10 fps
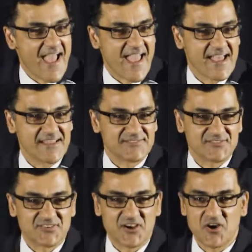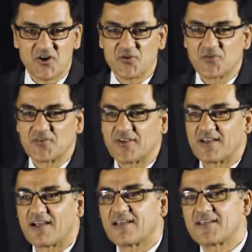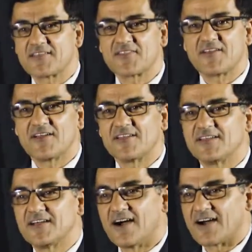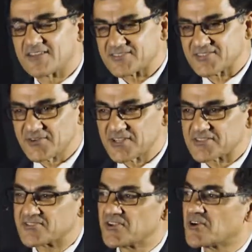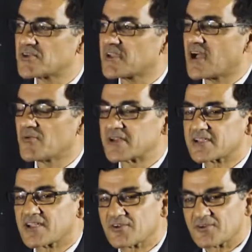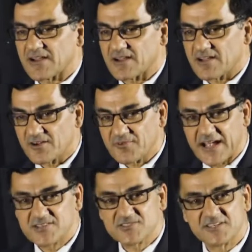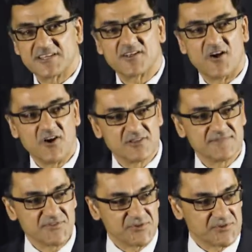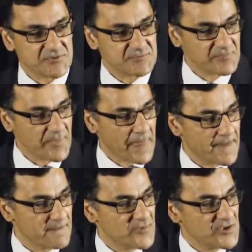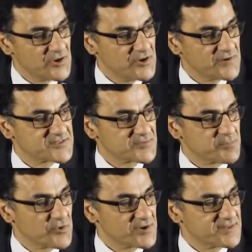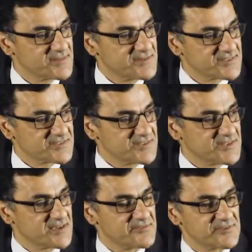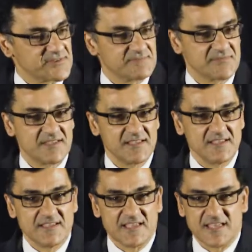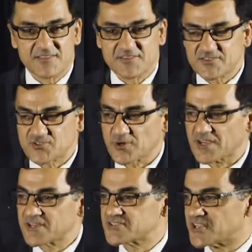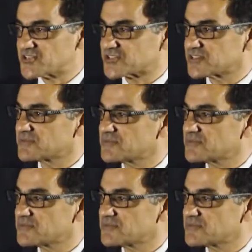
And so, on a serious note, I want to congratulate all of you who have supported this endeavor and this organization,